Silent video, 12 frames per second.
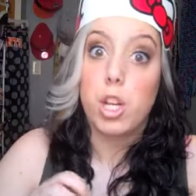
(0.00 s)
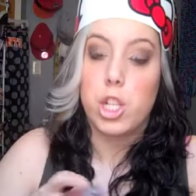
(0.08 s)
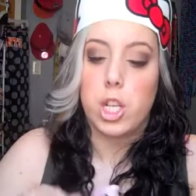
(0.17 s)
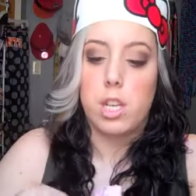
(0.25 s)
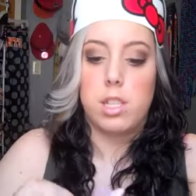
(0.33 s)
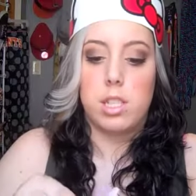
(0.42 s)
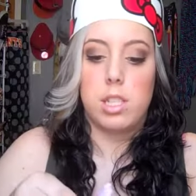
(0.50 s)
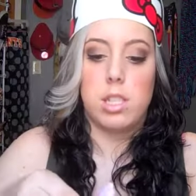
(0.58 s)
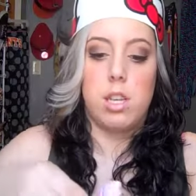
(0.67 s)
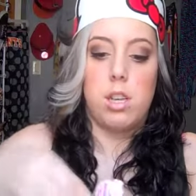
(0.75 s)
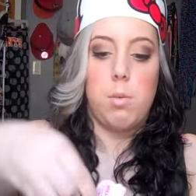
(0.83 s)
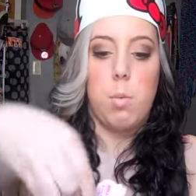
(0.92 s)

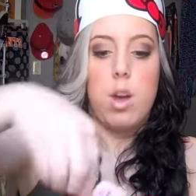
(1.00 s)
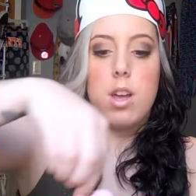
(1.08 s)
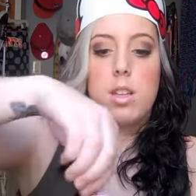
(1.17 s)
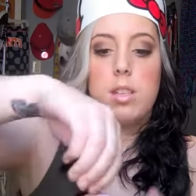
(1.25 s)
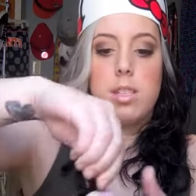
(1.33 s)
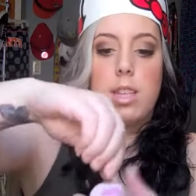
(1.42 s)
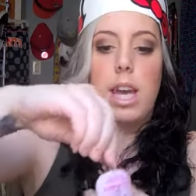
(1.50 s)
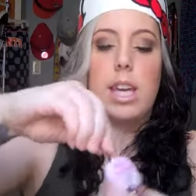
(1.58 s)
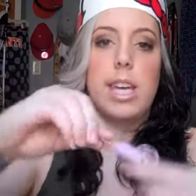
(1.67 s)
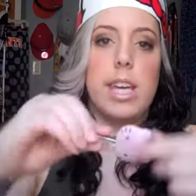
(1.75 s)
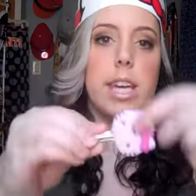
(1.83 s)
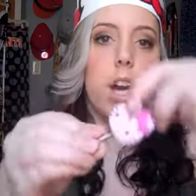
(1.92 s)
purchase was a
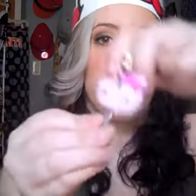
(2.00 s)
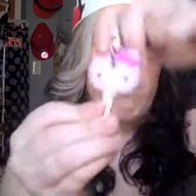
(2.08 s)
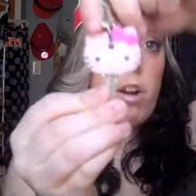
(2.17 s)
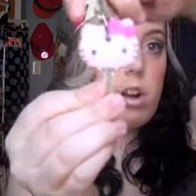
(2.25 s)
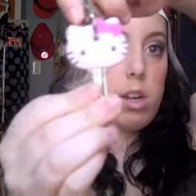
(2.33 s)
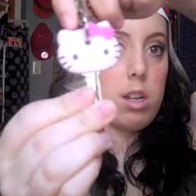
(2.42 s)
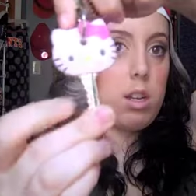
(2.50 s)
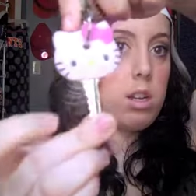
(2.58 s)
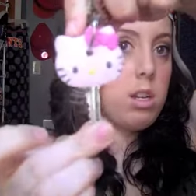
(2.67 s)
key cover.